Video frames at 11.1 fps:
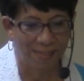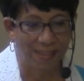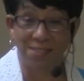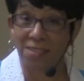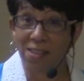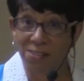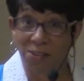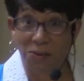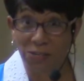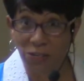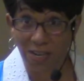It says
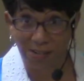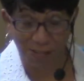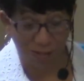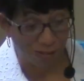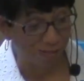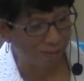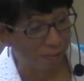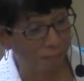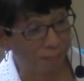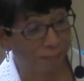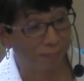so in Genesis.
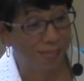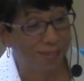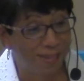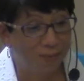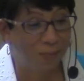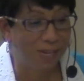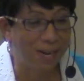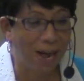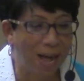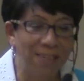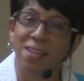When
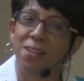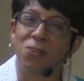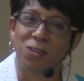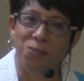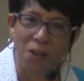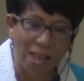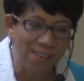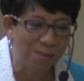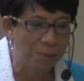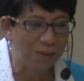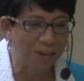God, or divine
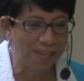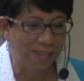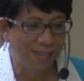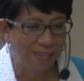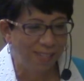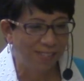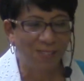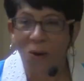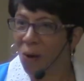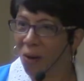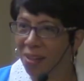spirit,
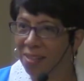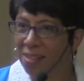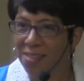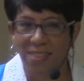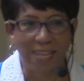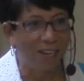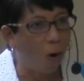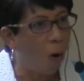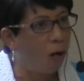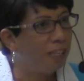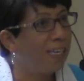saw that
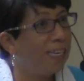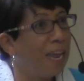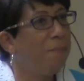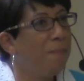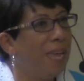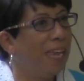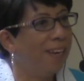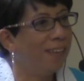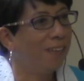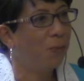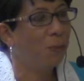all that it had made
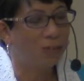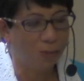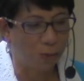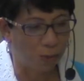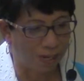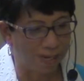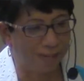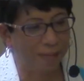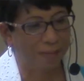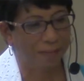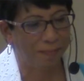was good.
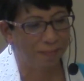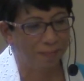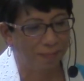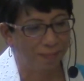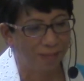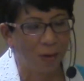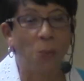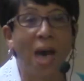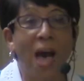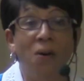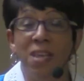
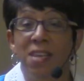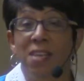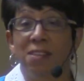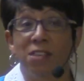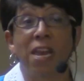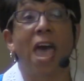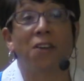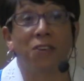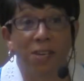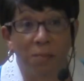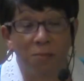Wow is an
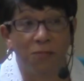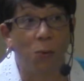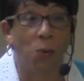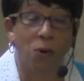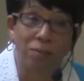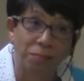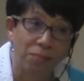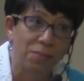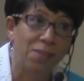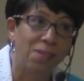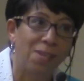acronym for
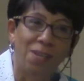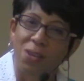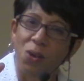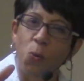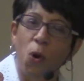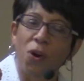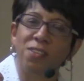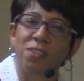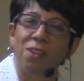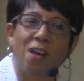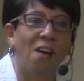
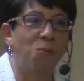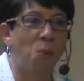Works of